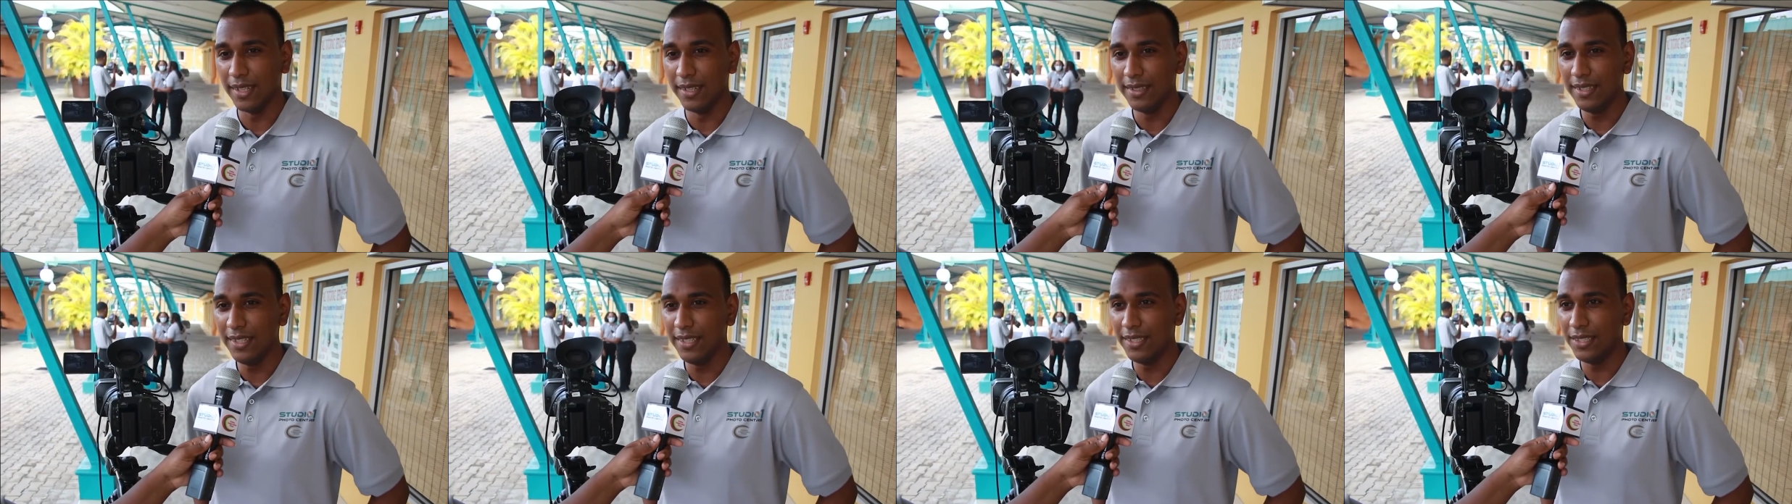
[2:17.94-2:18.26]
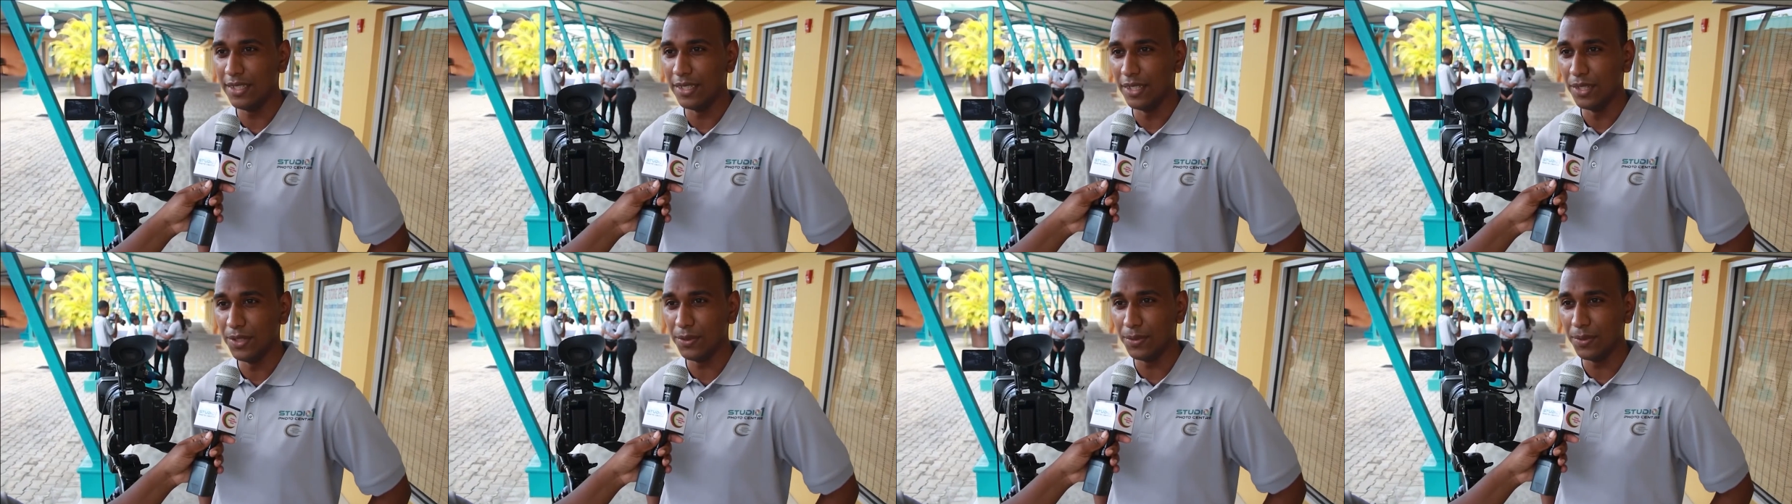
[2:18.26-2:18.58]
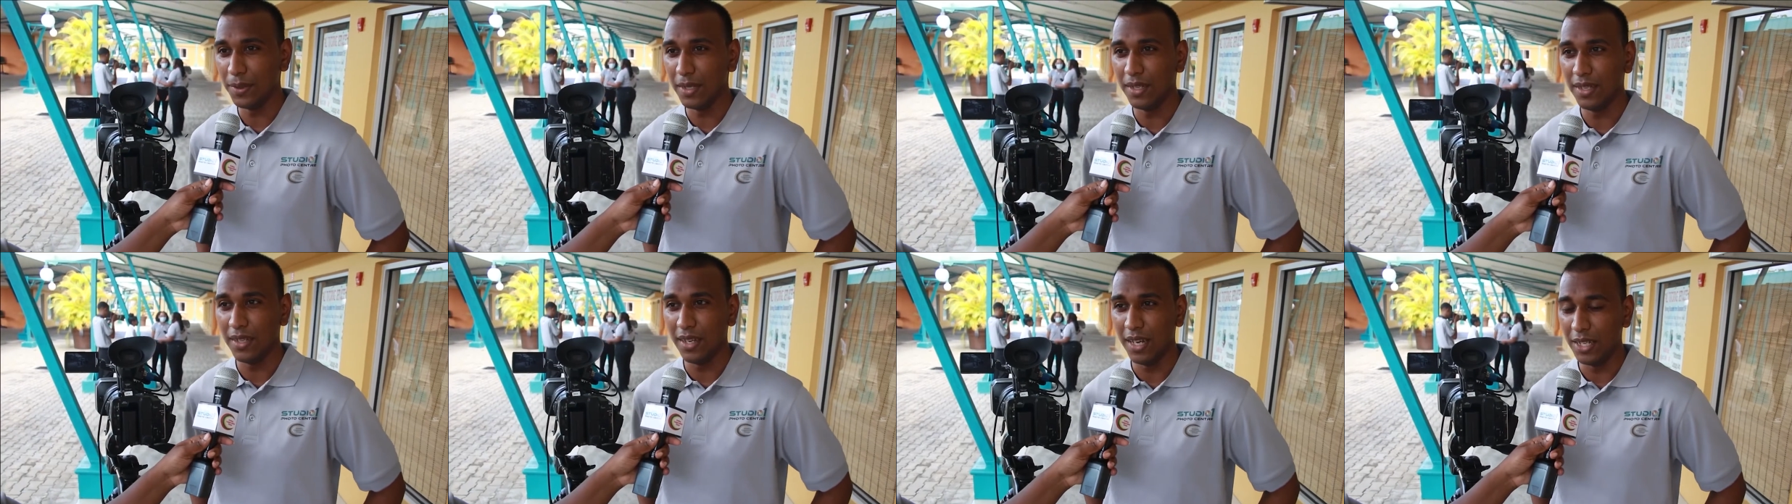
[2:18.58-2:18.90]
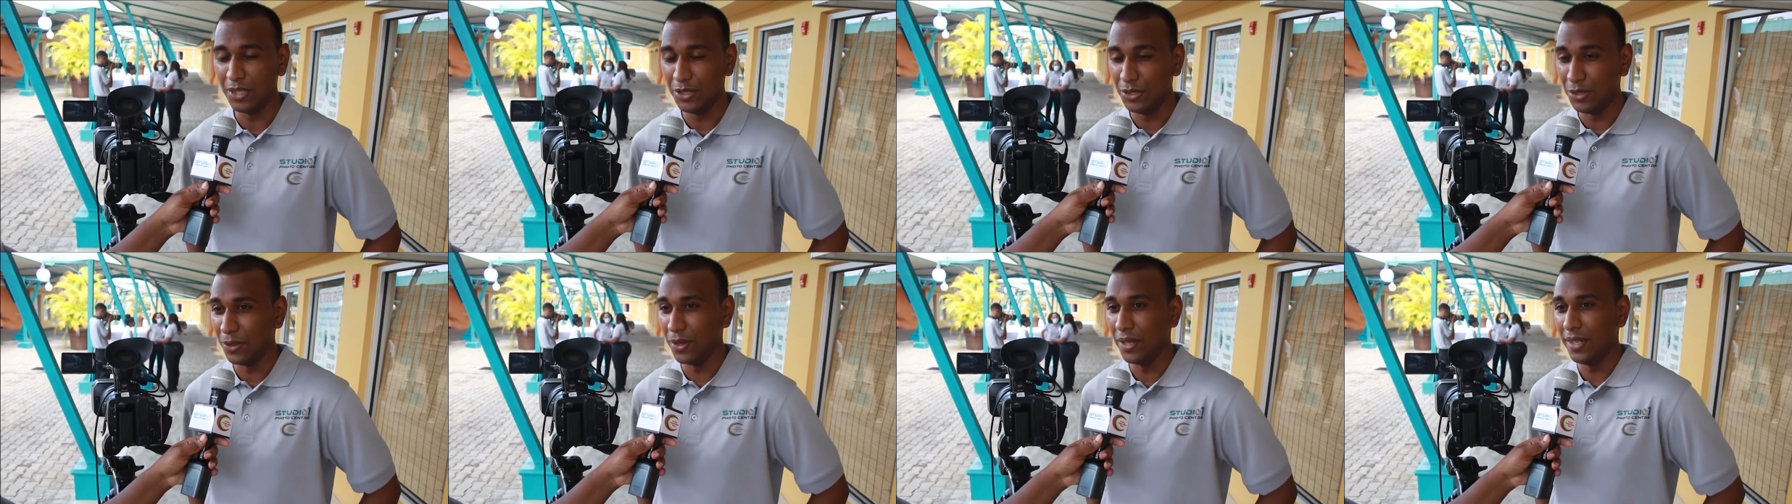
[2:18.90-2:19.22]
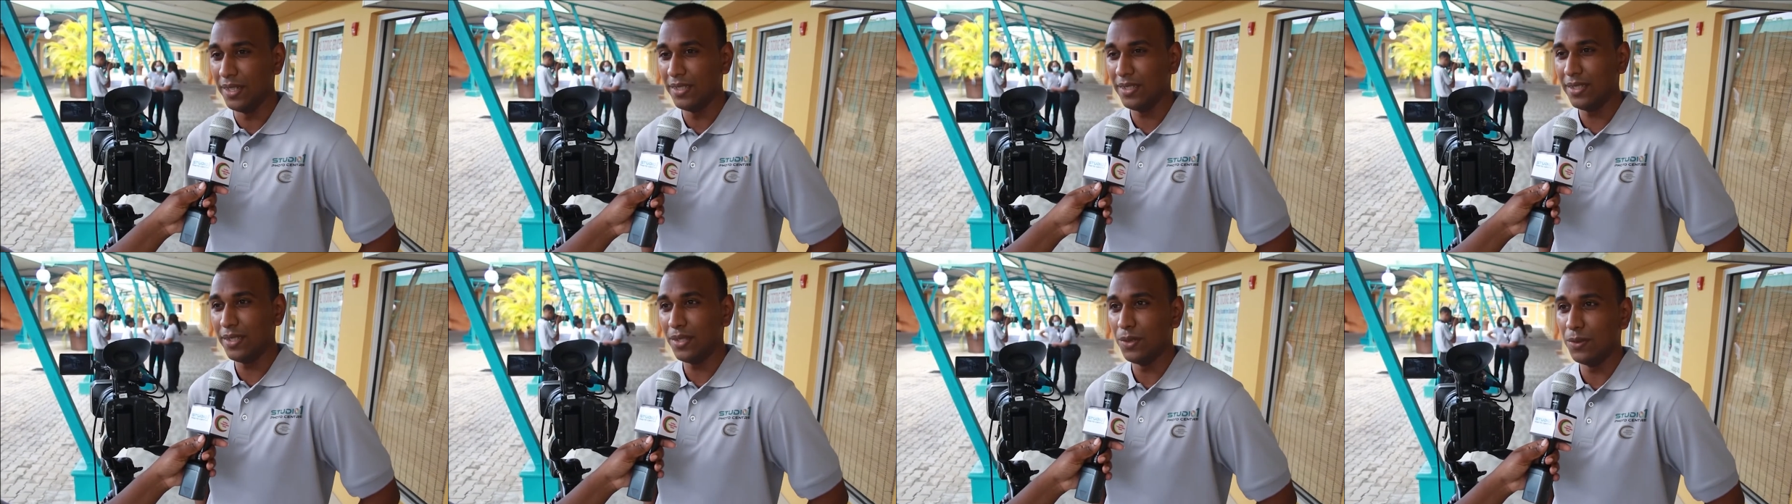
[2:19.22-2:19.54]
and teachers, were a
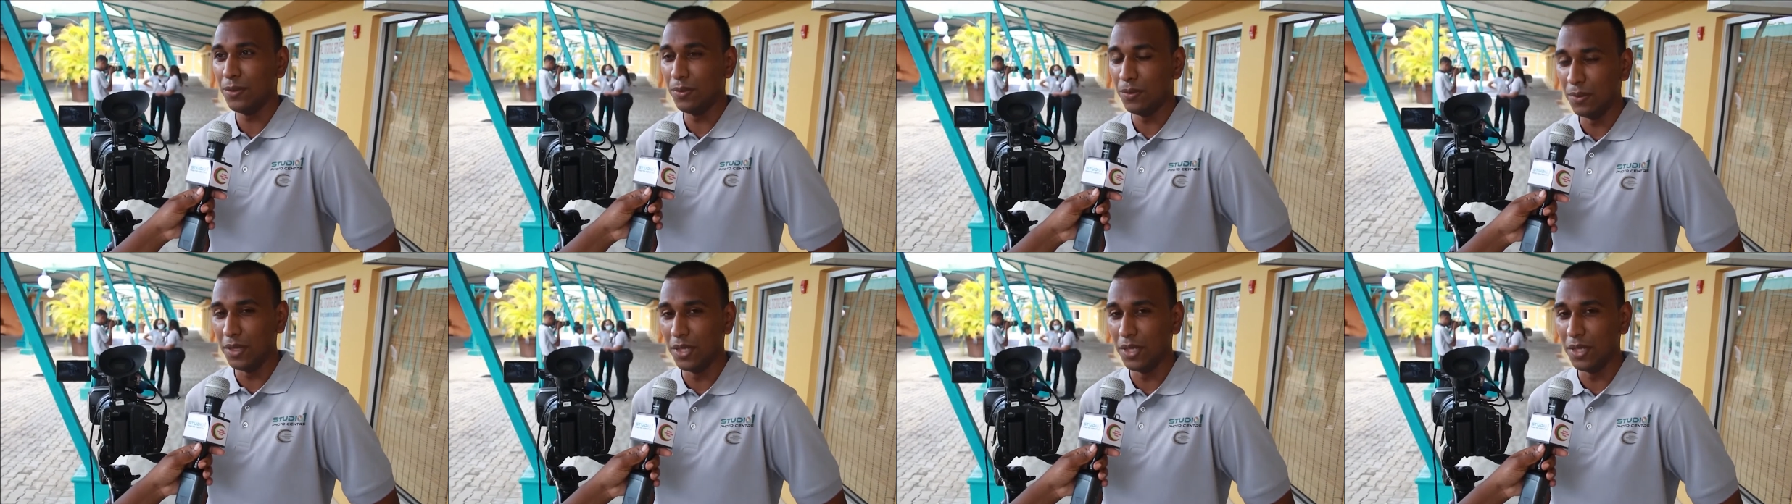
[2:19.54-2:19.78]
joy to